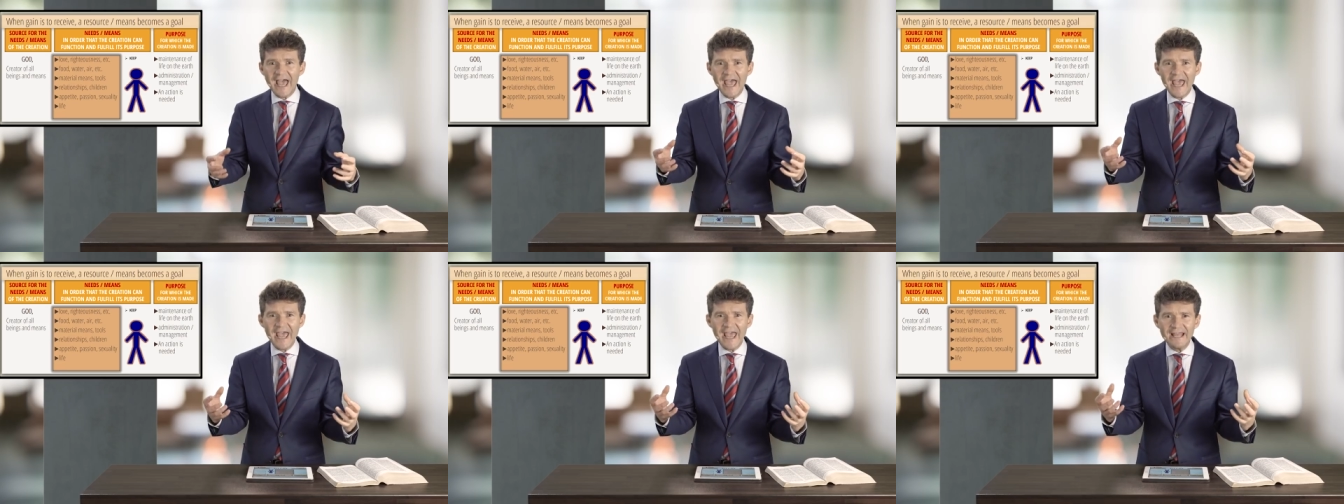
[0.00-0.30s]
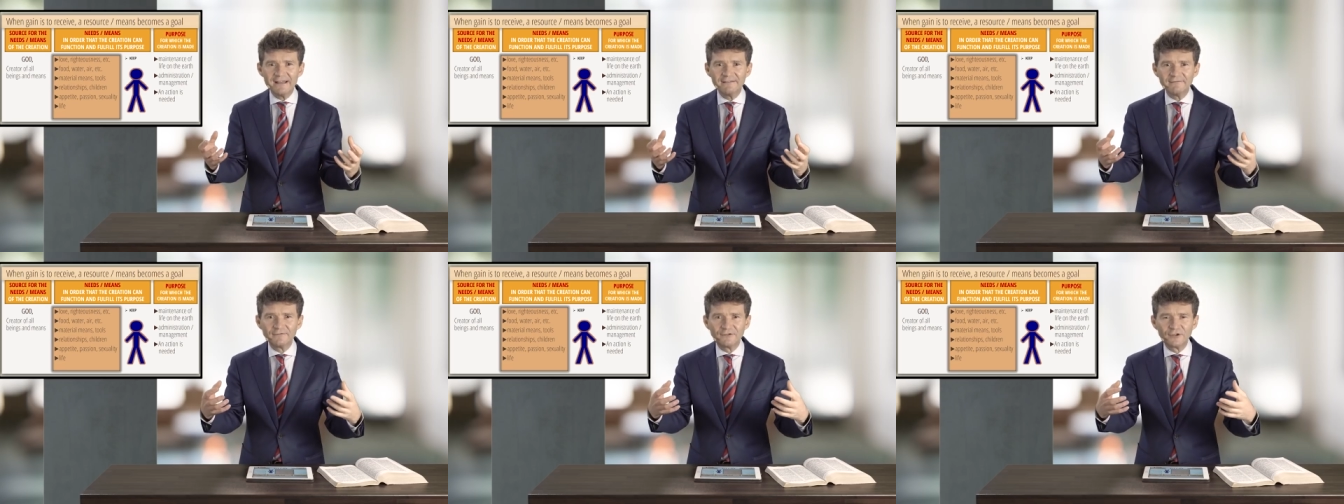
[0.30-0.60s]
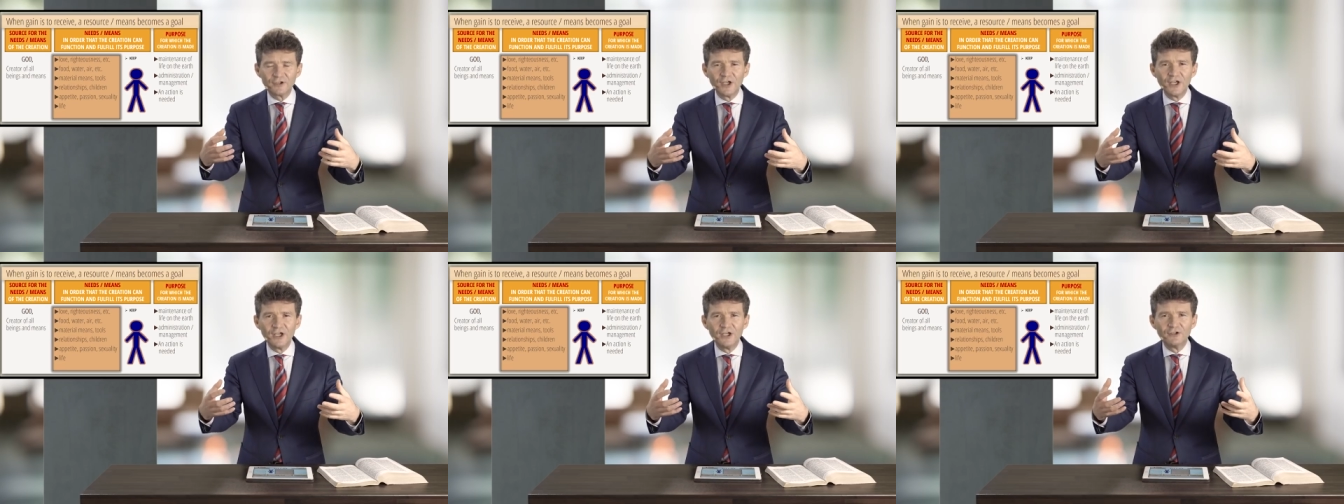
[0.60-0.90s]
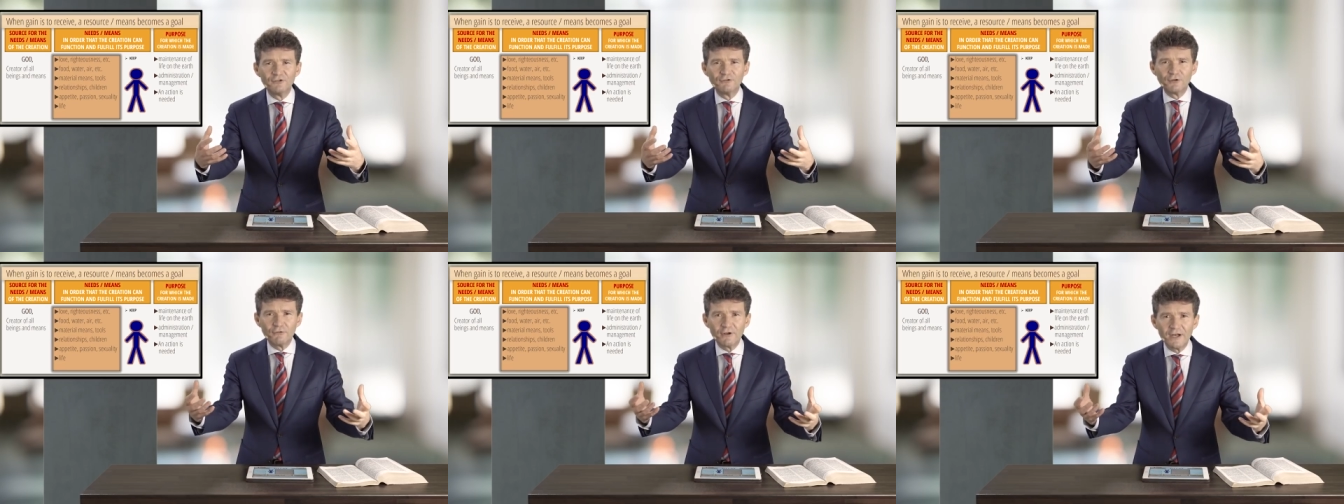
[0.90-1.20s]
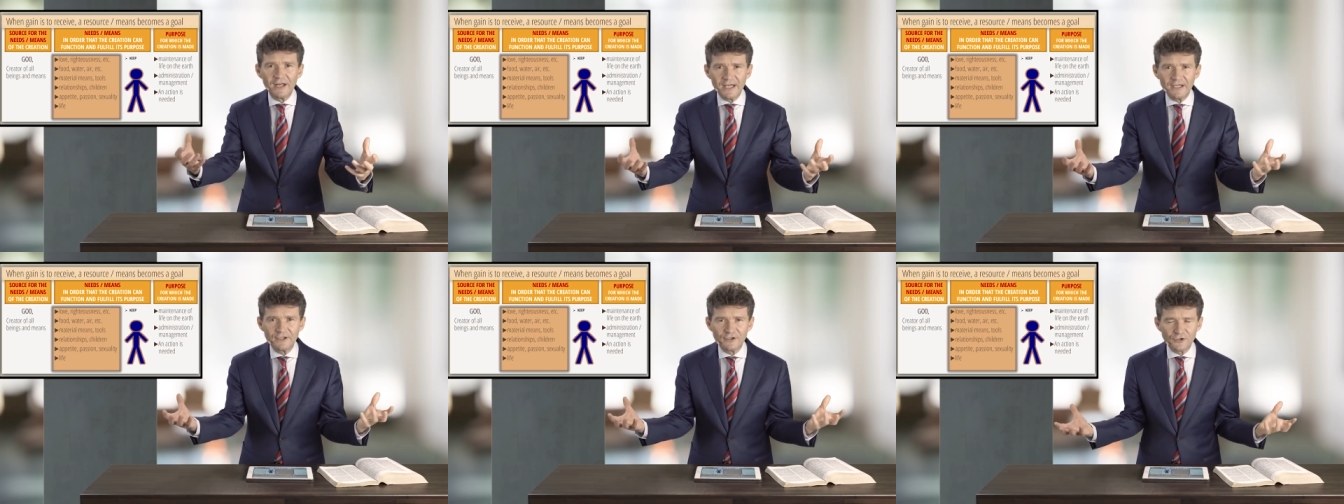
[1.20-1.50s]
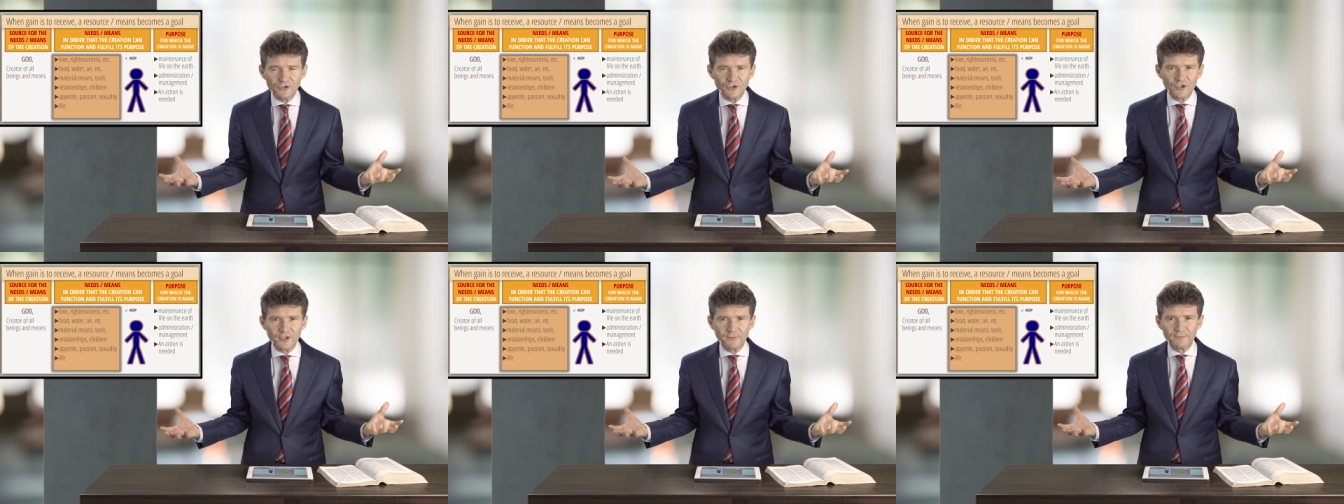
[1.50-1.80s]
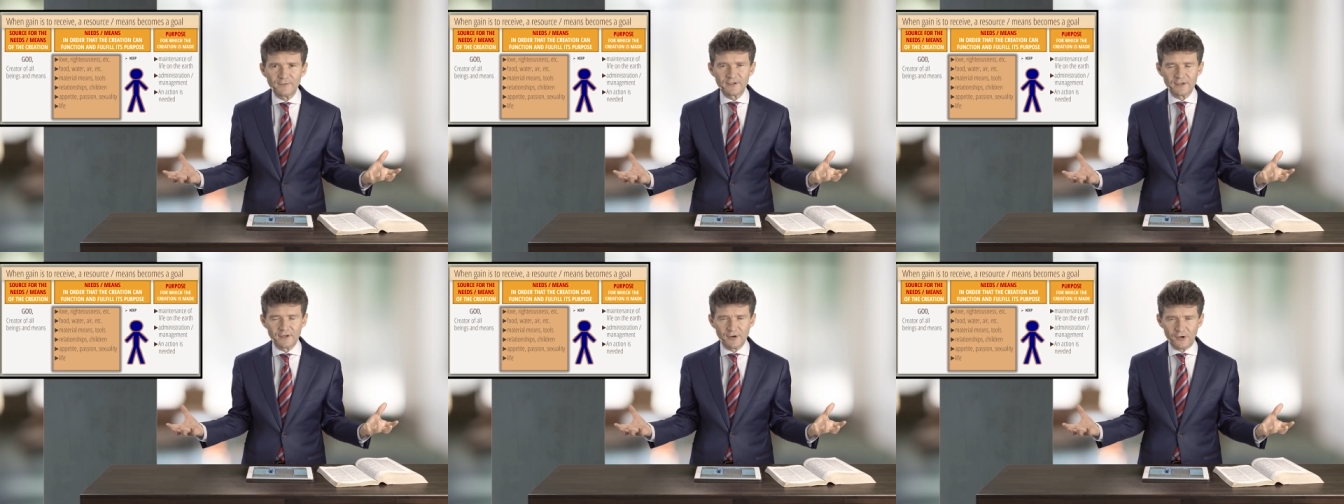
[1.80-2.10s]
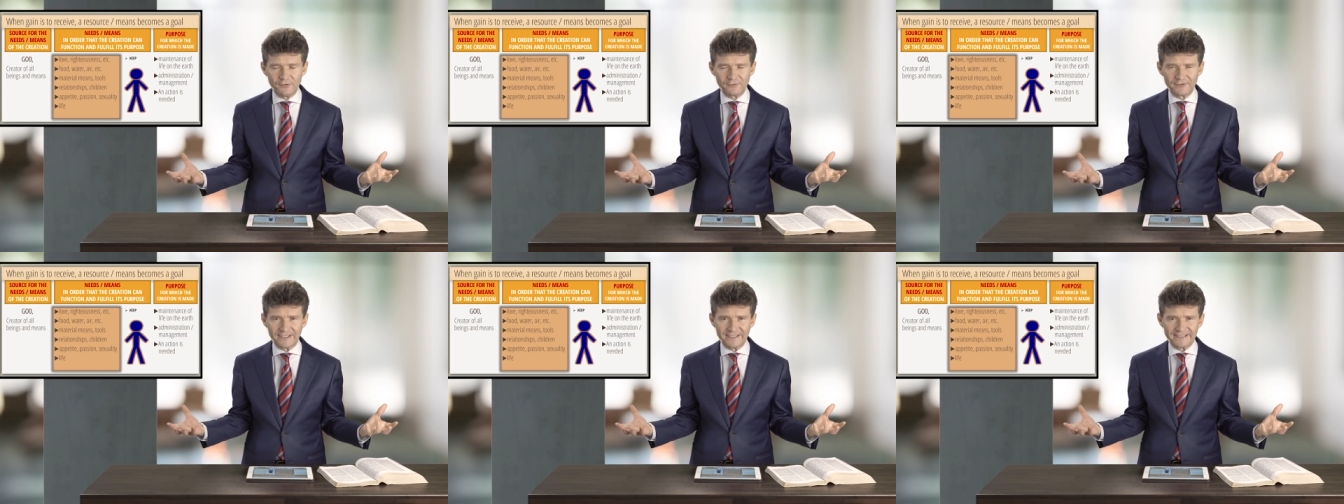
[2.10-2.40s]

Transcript: and the relationships around